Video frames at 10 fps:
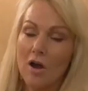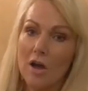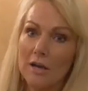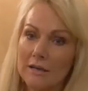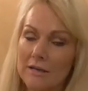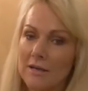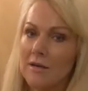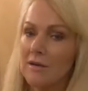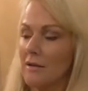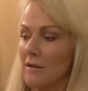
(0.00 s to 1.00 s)
on
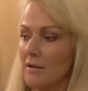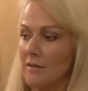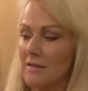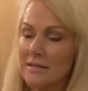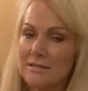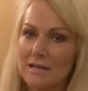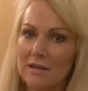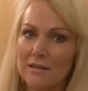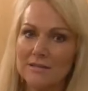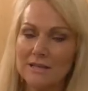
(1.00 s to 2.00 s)
this side
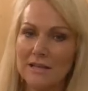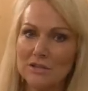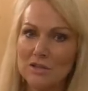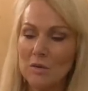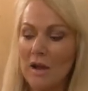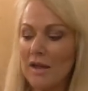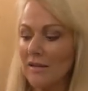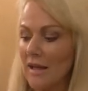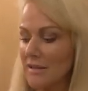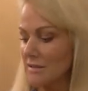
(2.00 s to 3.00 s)
of the sink. So I
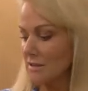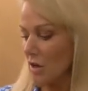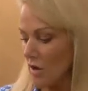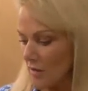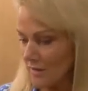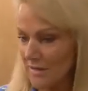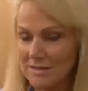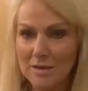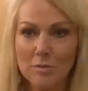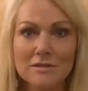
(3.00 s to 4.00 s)
like to call these
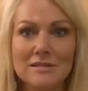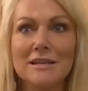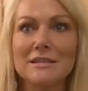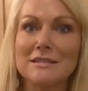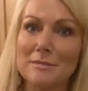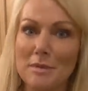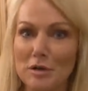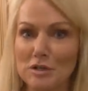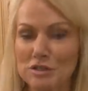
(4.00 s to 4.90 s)
double sinks the marriage